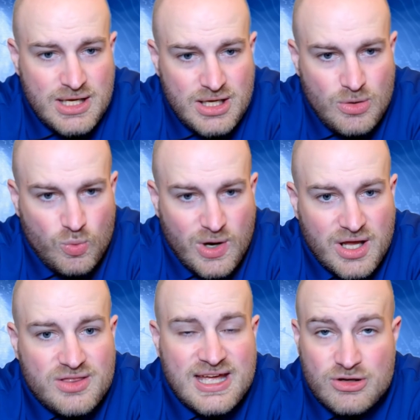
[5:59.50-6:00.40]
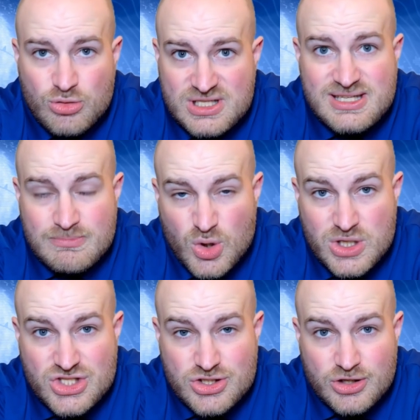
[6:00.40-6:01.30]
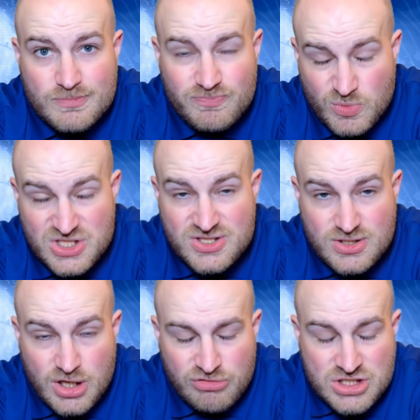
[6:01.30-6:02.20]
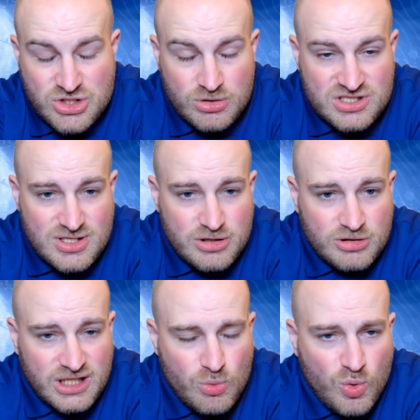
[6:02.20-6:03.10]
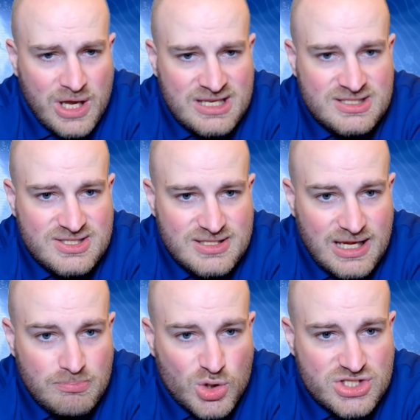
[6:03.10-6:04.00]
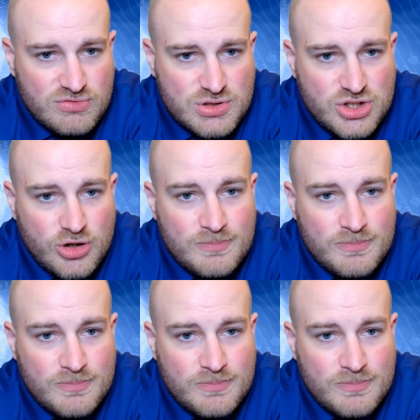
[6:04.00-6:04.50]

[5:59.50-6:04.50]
with increasing moisture, with a return of southerly winds and moisture return.